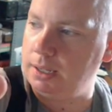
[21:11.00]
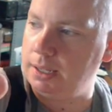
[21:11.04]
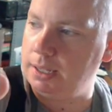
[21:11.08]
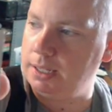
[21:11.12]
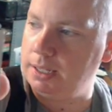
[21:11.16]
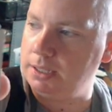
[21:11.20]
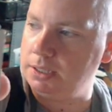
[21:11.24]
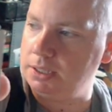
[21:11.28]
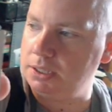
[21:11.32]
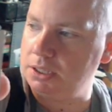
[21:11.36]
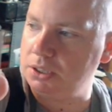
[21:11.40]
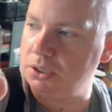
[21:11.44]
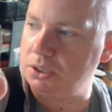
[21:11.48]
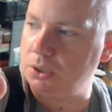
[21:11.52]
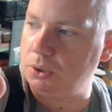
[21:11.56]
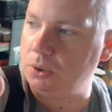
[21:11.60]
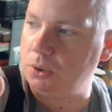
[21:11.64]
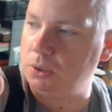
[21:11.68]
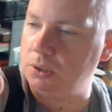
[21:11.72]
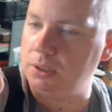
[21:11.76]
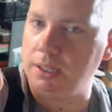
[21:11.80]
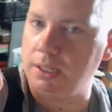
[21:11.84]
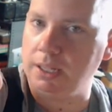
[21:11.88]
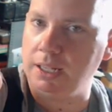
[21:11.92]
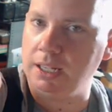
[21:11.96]
It is
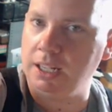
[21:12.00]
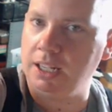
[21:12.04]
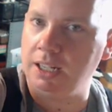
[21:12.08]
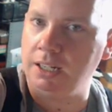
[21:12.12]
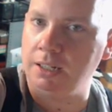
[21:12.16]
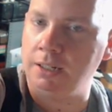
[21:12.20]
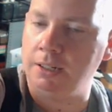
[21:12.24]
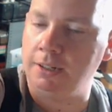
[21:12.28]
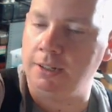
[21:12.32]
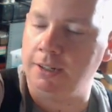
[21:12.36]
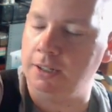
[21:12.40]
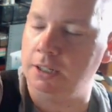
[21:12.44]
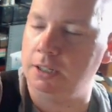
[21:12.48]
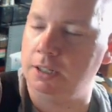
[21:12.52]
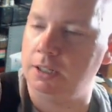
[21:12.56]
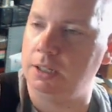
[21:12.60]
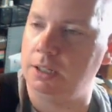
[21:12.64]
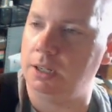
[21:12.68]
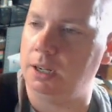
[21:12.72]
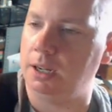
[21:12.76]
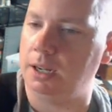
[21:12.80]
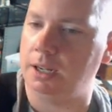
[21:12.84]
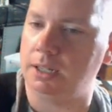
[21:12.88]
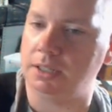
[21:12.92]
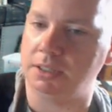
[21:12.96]
sold in
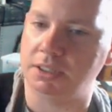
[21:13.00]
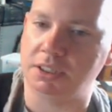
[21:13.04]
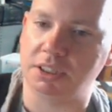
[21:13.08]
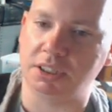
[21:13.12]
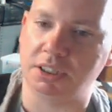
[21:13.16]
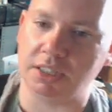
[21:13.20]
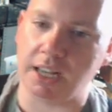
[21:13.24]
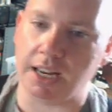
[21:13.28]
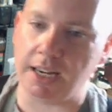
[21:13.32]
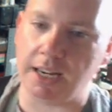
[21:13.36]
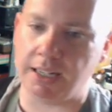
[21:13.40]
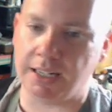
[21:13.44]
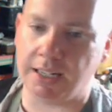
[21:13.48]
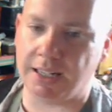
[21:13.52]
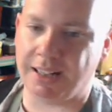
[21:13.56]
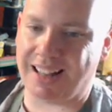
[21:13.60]
stained